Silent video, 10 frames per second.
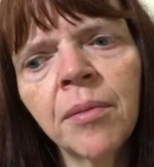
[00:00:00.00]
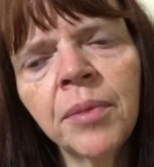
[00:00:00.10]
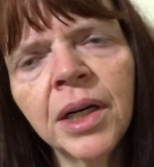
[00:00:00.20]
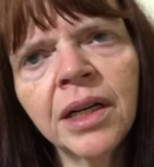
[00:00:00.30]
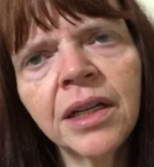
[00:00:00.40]

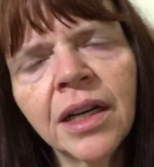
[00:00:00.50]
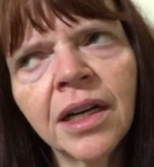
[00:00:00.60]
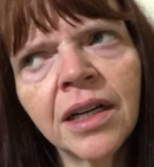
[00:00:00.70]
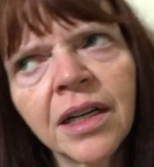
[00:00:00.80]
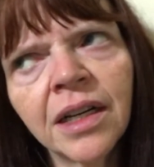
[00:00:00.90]
but
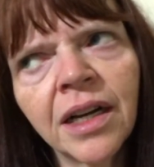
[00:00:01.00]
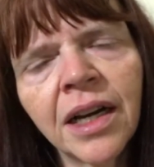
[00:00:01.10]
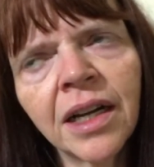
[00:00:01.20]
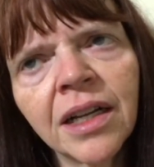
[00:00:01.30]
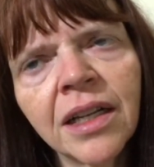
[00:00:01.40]
uh,
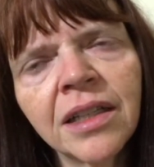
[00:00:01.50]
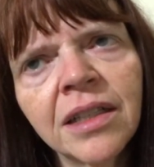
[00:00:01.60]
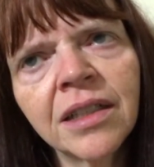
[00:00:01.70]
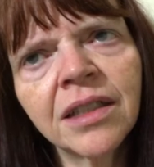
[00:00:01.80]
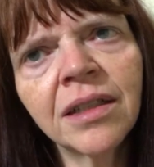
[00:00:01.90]
I had
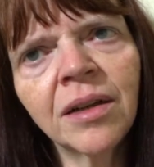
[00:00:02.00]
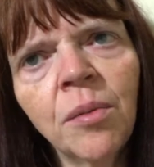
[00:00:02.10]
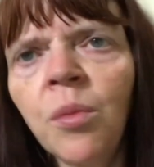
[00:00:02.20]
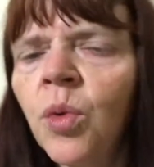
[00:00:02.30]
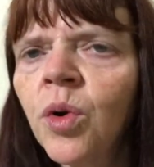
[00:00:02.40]

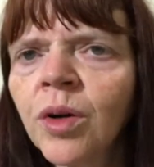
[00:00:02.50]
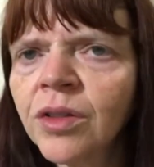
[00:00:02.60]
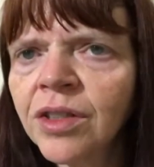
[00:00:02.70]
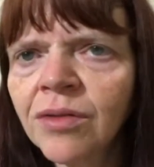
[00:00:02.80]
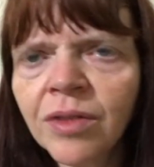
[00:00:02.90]
more
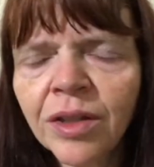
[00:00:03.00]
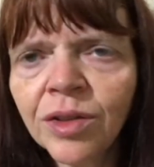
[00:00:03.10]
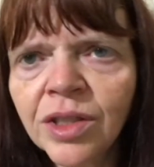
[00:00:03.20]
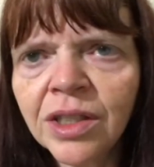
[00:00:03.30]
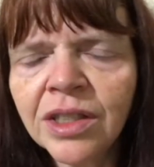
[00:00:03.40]
sunflower
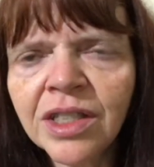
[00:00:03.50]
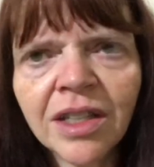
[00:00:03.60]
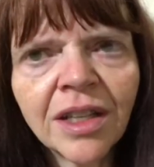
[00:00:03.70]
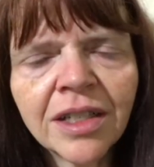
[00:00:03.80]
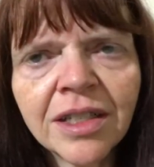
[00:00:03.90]
seeds
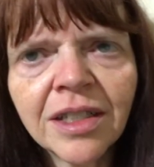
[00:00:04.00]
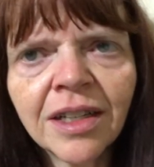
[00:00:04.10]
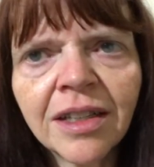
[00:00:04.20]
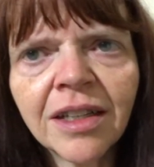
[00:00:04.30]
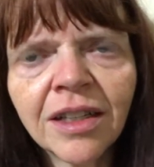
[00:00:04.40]
last
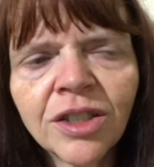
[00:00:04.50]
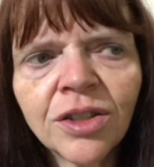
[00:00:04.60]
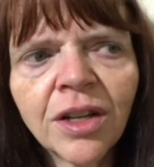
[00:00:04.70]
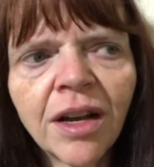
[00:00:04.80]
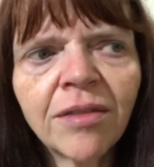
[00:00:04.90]
night than I
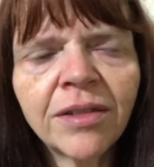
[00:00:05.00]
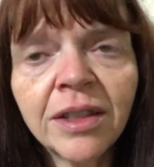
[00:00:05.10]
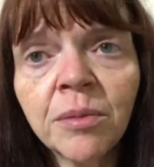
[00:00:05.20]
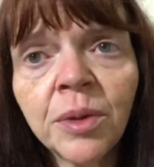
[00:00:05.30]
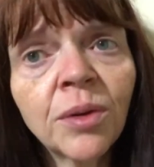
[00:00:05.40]
should have
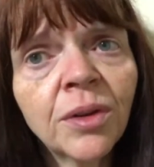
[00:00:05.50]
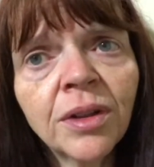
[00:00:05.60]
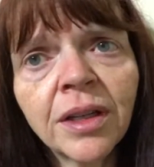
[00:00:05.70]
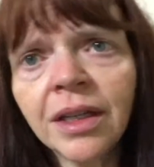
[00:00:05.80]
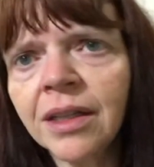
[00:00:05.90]
in the middle of the
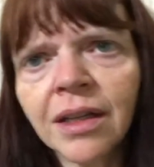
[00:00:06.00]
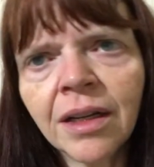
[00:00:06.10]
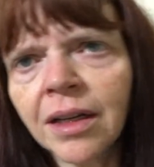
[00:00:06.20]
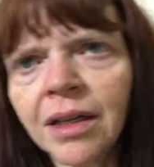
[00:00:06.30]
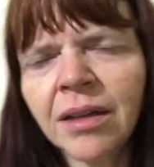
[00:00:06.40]
night. Ugh,
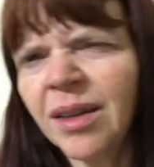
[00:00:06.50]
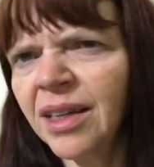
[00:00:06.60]
ah,